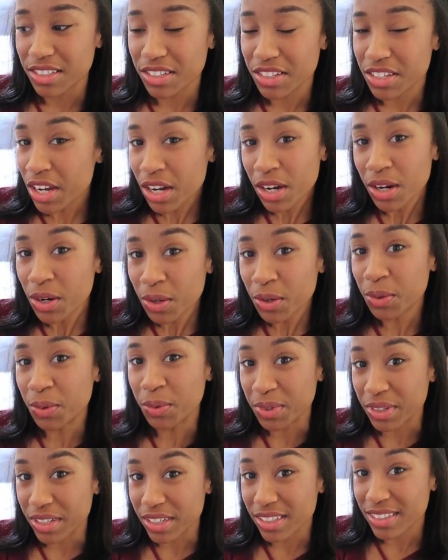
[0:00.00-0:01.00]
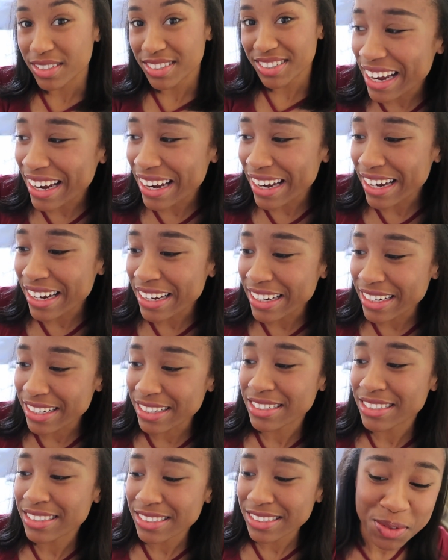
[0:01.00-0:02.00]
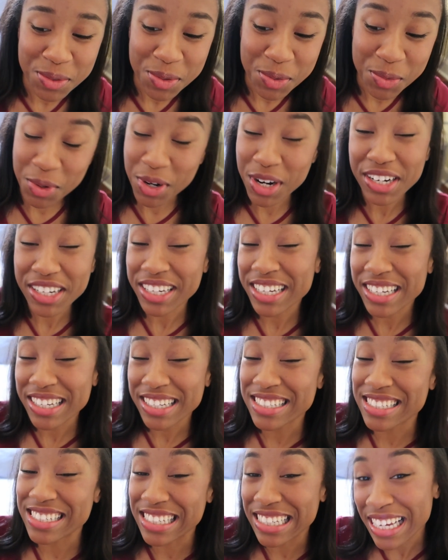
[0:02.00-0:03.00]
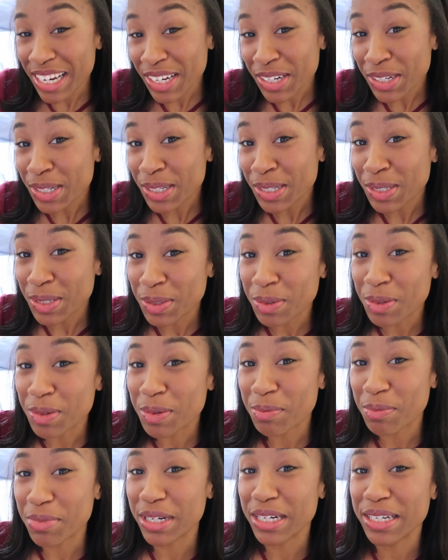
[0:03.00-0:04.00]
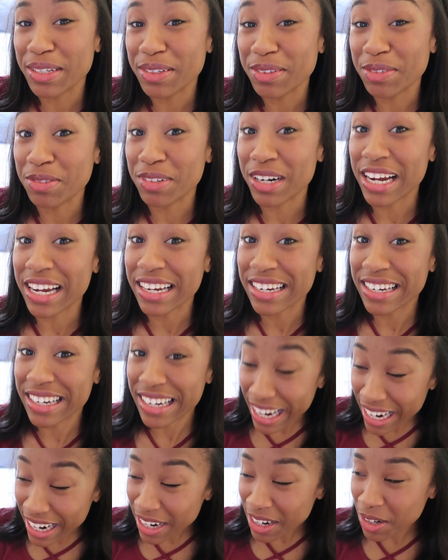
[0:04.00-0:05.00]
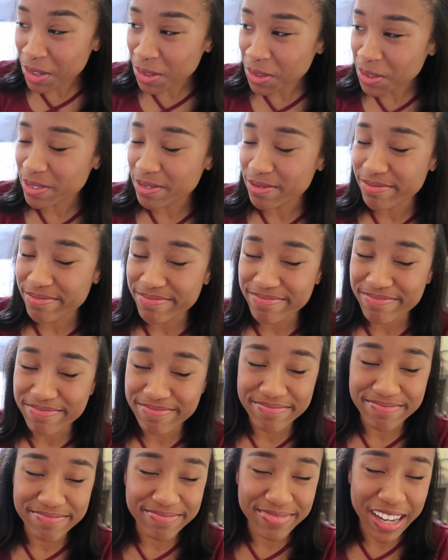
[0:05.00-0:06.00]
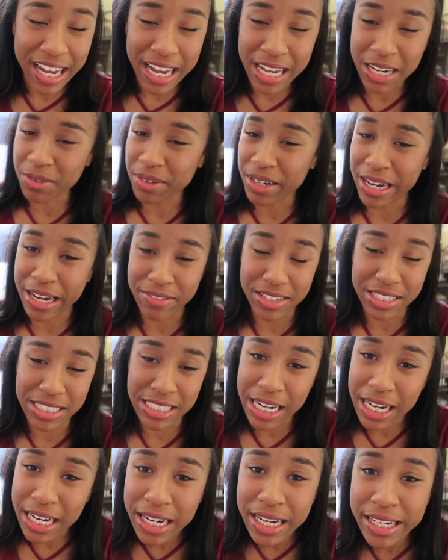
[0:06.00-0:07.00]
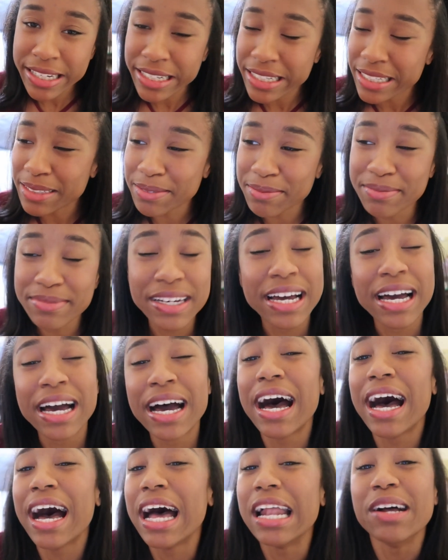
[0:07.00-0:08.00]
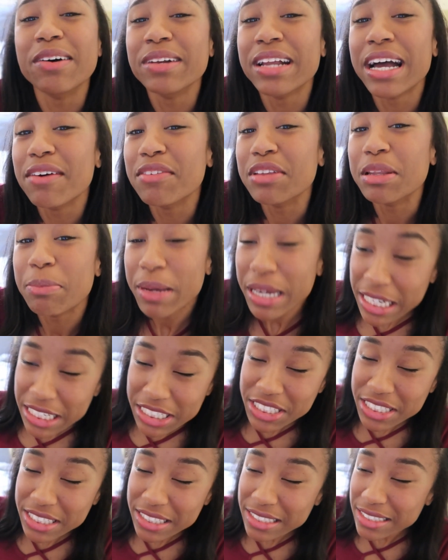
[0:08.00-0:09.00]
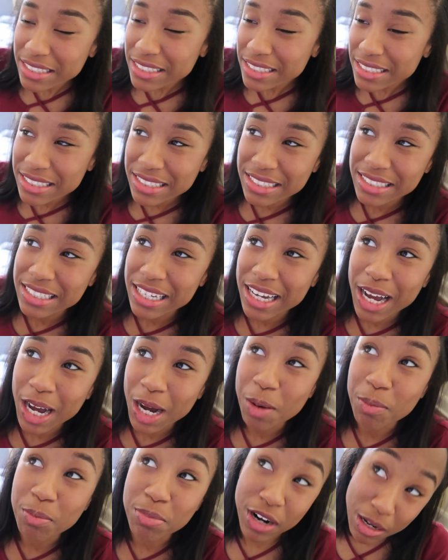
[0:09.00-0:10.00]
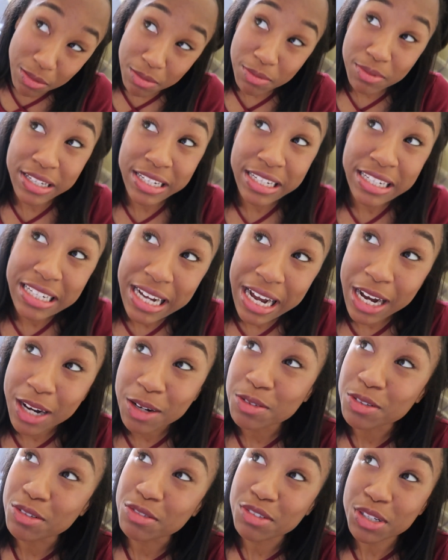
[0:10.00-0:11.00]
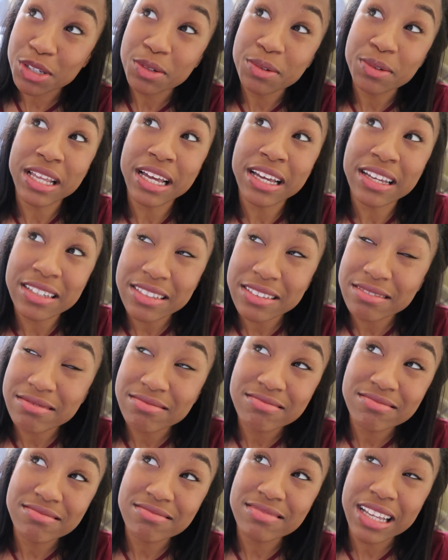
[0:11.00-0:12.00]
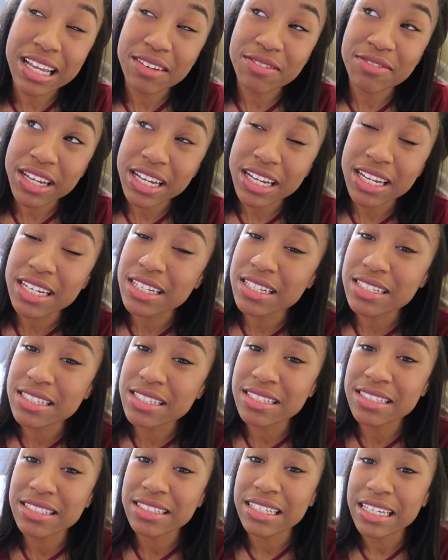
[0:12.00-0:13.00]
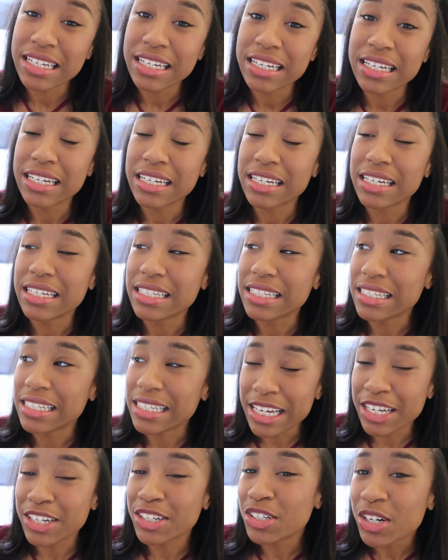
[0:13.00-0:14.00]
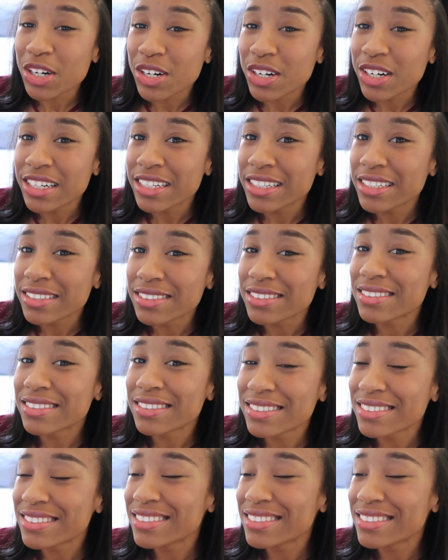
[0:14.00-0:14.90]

No. I want kids later, but right now I don't have the time, I don't have the patience. I'll probably outgrow that phase later on,